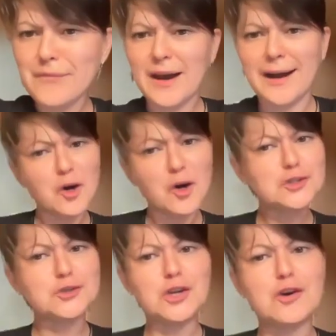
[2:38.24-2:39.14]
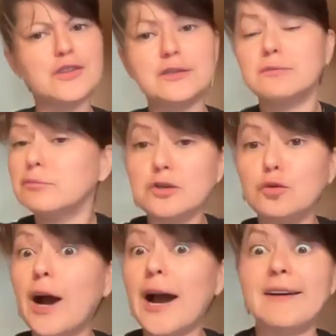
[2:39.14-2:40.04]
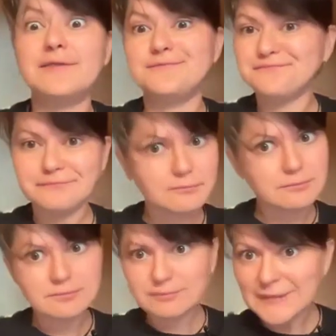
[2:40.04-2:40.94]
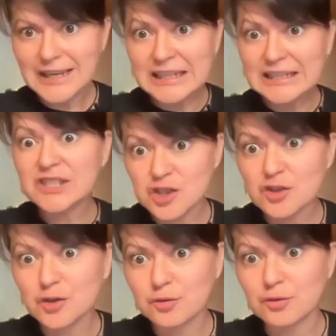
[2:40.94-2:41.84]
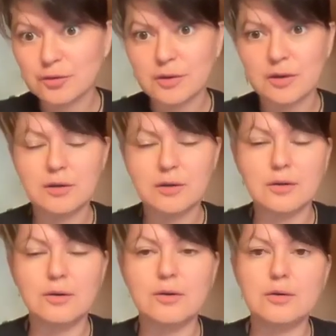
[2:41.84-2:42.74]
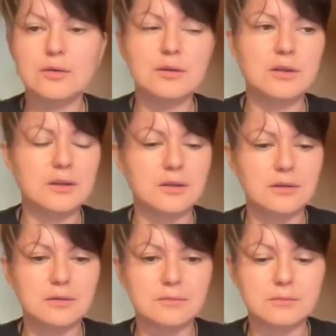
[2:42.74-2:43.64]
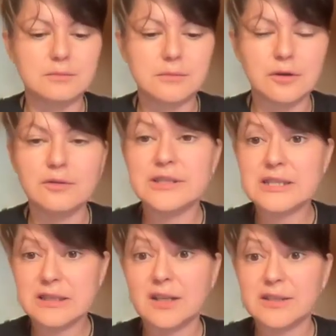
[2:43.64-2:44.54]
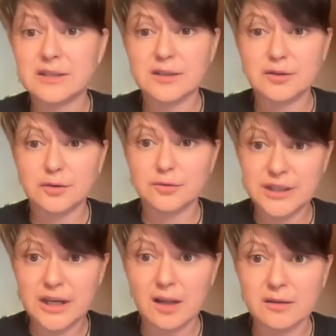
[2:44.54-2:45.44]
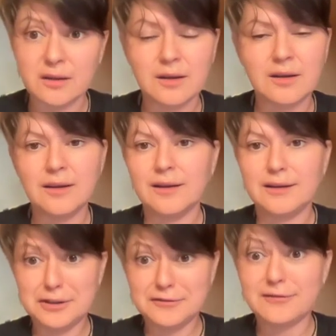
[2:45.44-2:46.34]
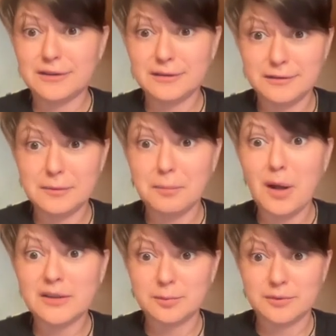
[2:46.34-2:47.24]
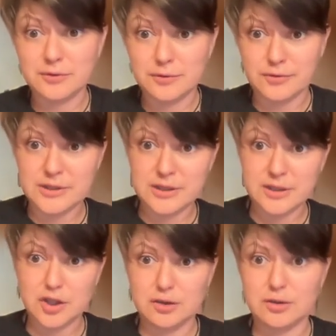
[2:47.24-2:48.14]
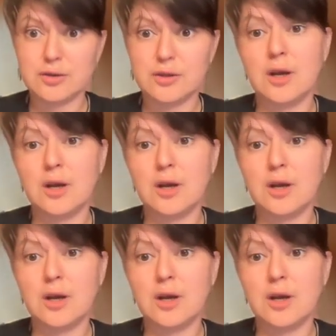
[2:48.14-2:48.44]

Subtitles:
I also know that you have, in addition to all the studies that you've done in multiple jurisdictions,